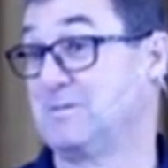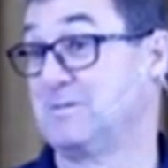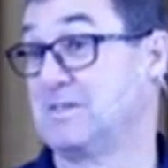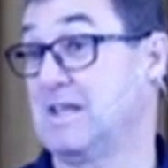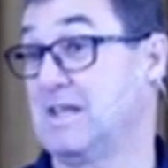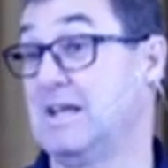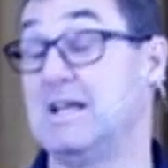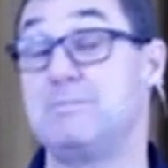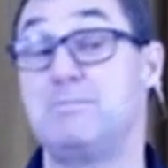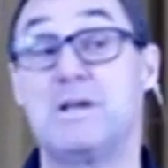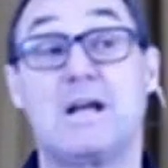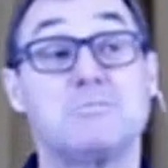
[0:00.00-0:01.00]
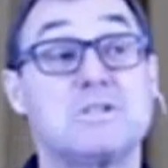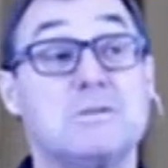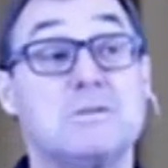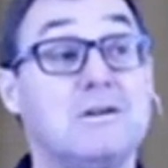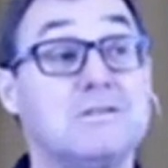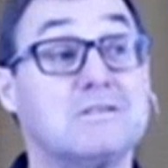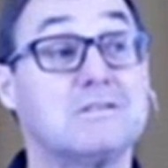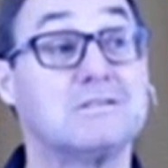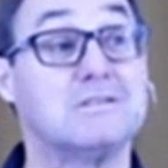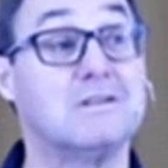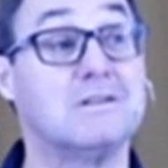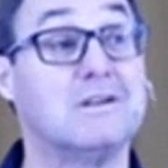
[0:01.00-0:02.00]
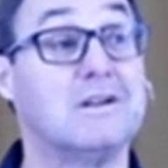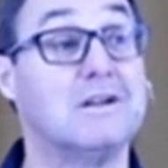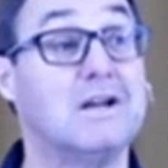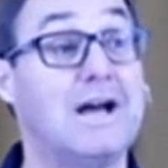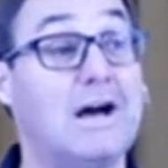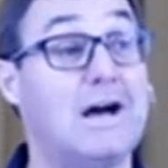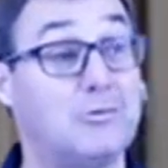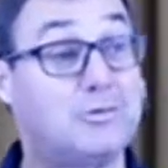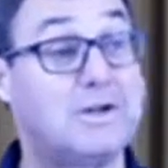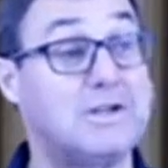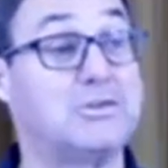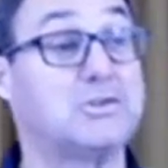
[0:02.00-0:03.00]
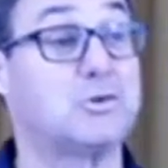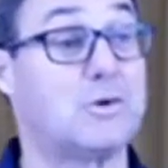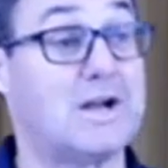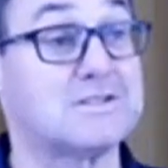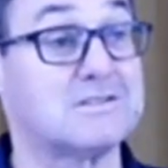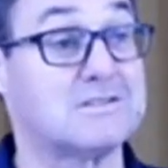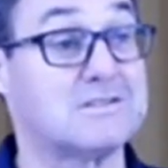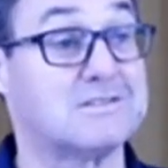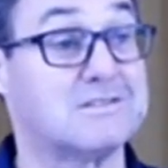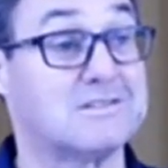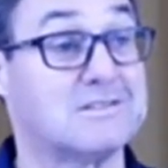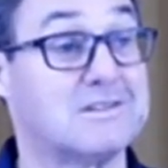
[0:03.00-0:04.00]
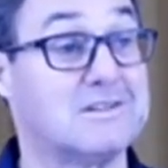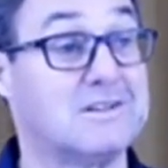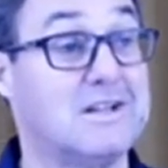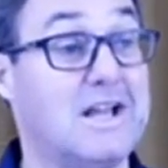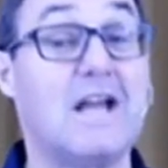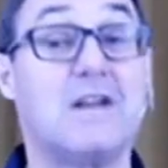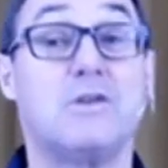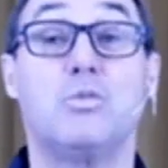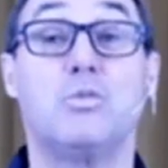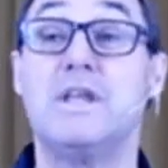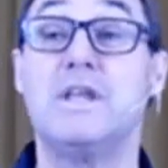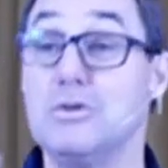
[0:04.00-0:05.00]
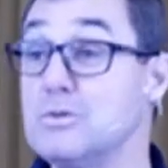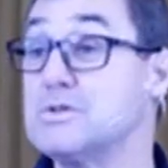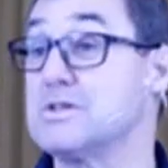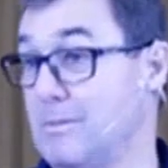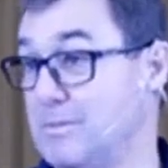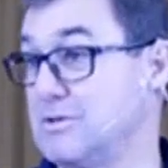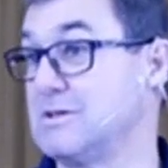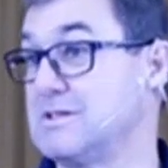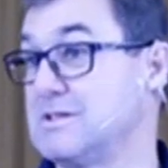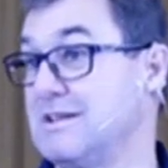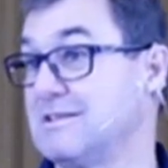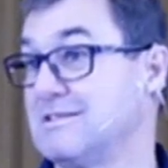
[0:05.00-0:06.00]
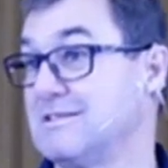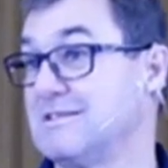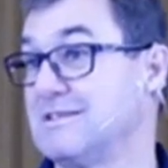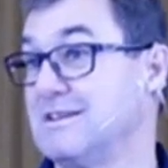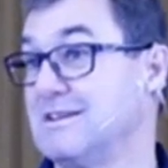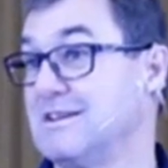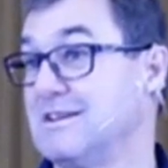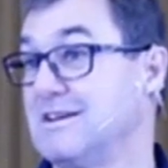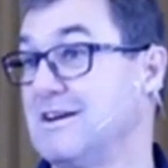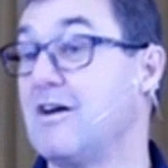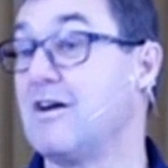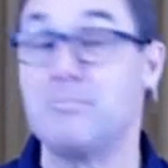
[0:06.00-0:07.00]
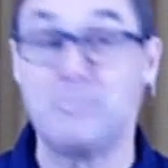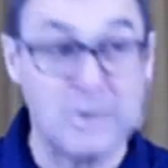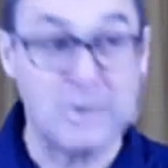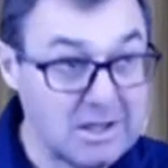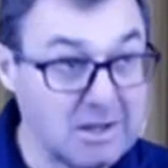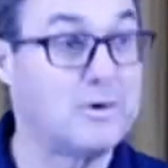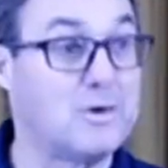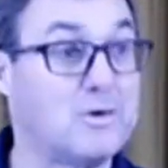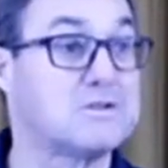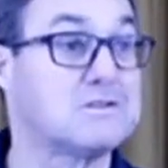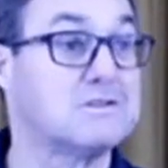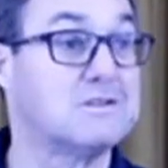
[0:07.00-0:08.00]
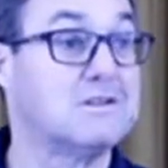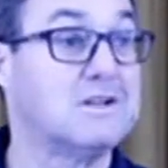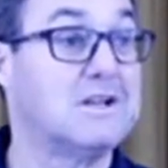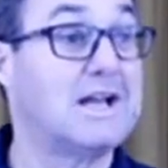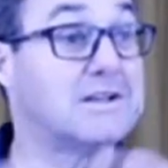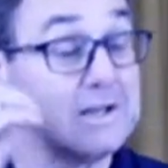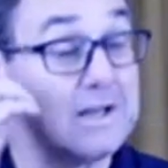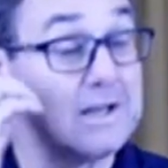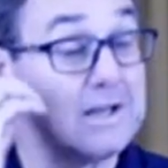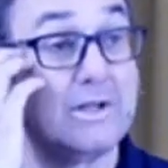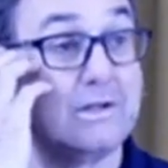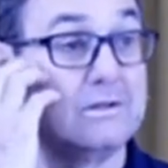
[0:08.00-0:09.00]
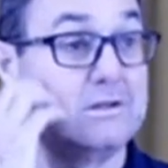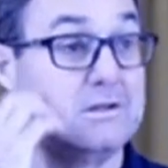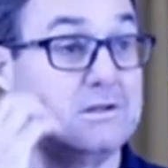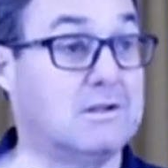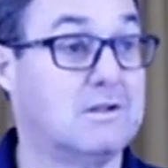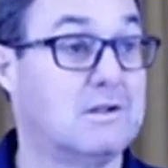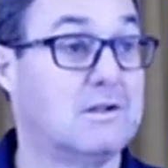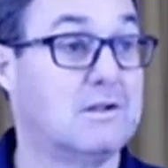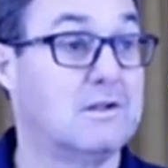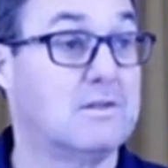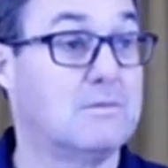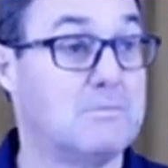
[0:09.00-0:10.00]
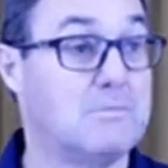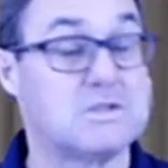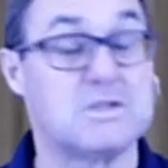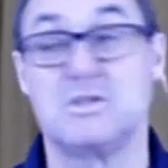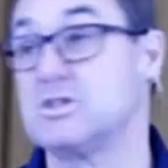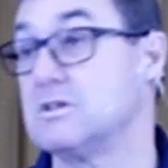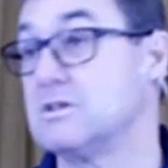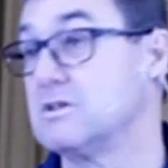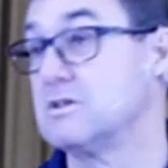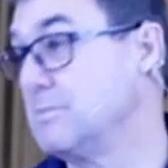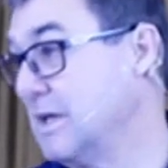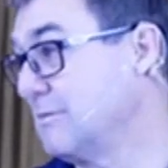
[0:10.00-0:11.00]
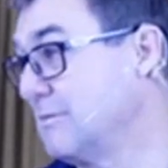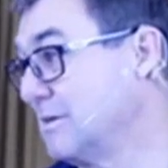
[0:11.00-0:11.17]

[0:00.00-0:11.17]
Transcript: It becomes about our faith in Christ. And we use the opportunity of bringing folks and allowing the message to be given.